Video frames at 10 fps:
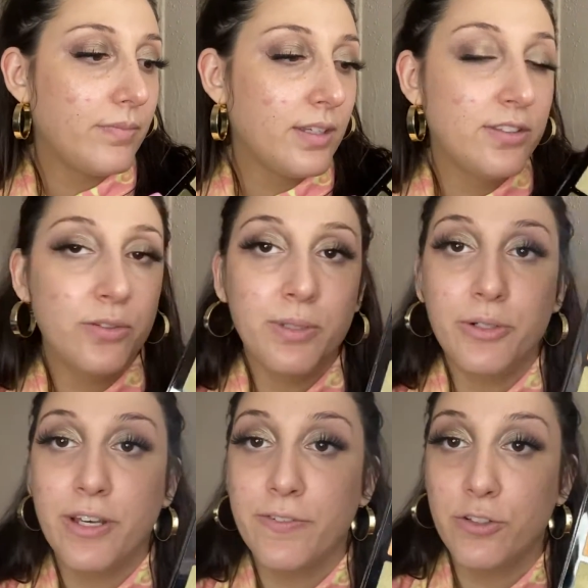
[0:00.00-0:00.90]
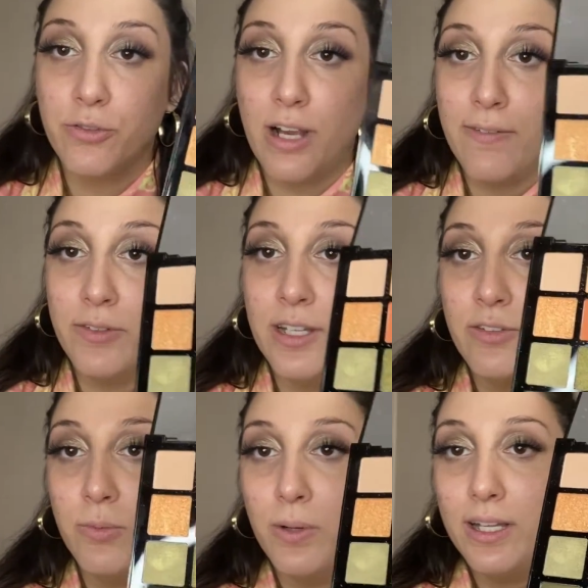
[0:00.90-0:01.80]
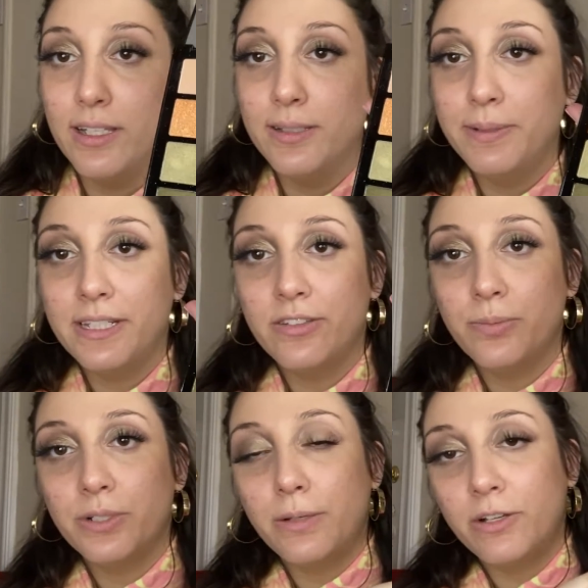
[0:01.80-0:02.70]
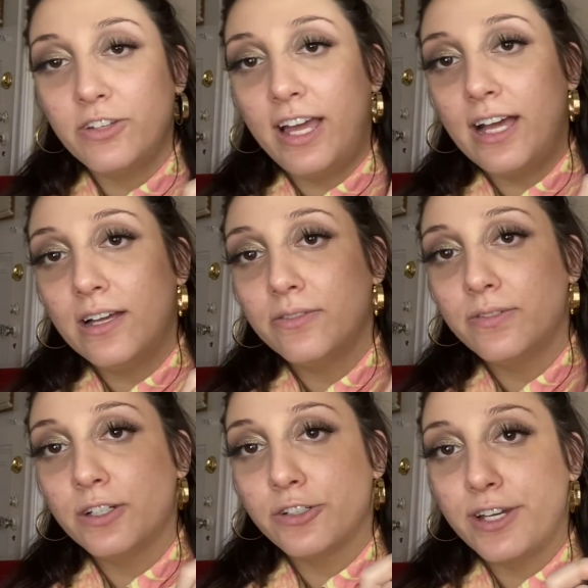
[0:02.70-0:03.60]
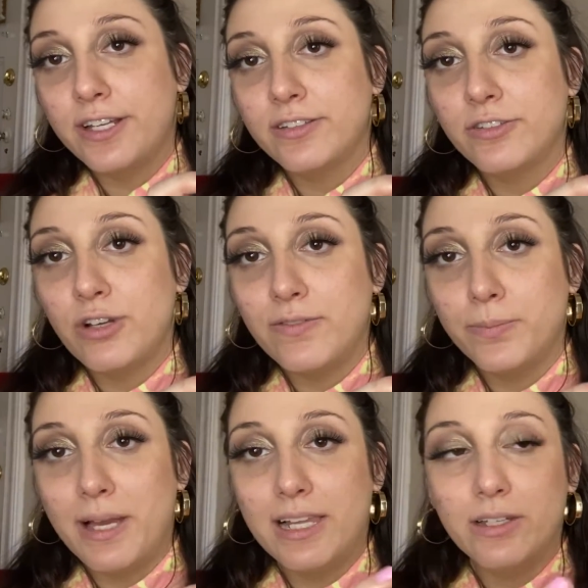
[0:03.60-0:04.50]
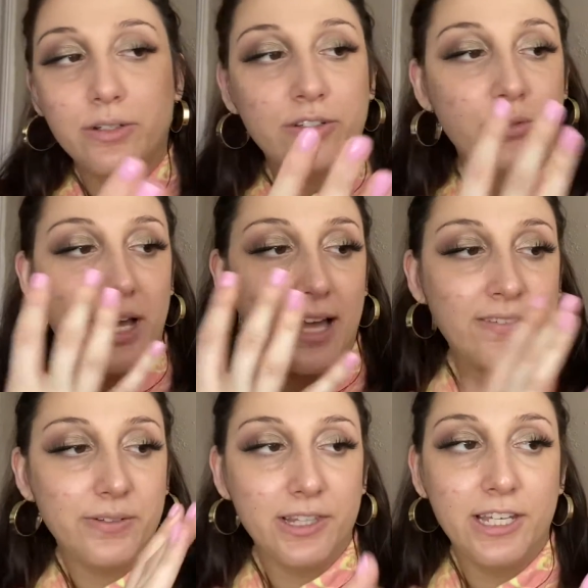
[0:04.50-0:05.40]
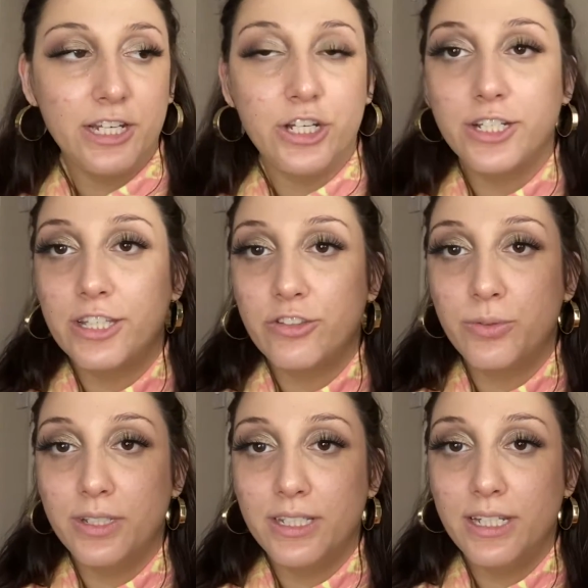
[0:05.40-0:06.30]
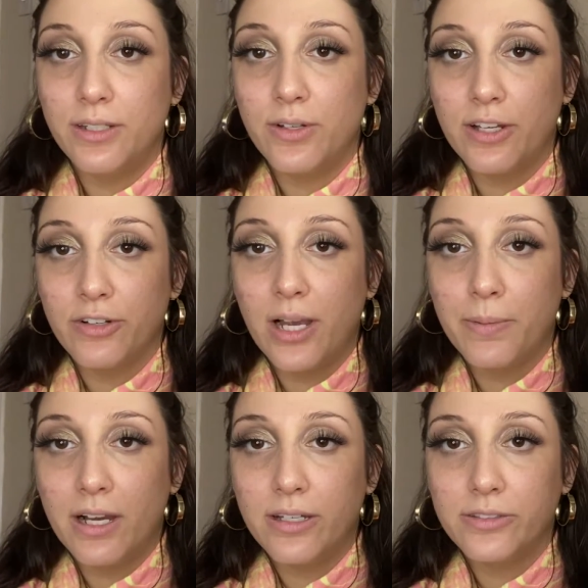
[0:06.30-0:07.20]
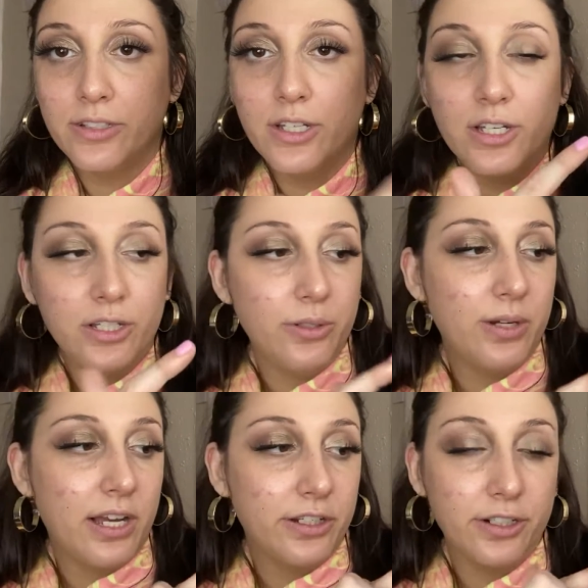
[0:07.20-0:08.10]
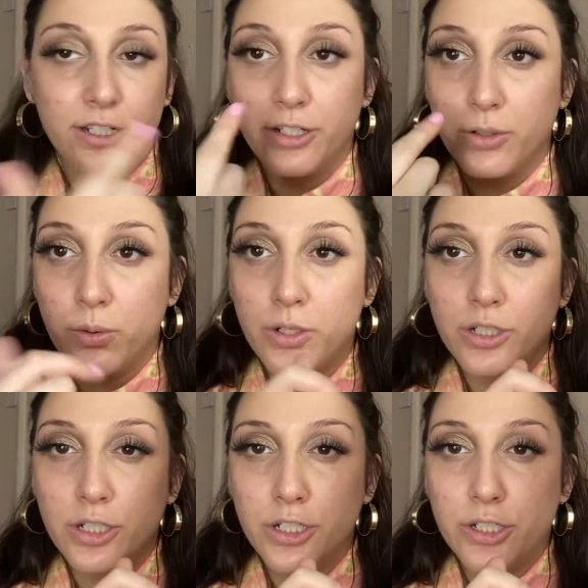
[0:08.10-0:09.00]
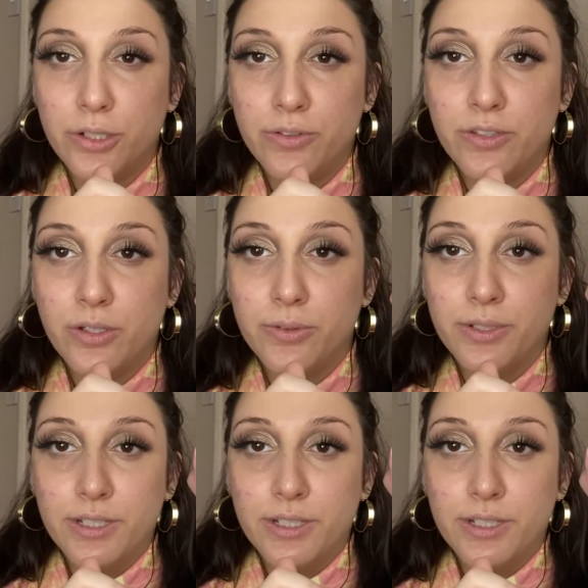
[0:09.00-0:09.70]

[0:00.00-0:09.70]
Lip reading: This is really great for travel as well, because you pretty much have a great travel palette, because you have everything in here that you would need. You got your eyebrows, you got your inner corner, so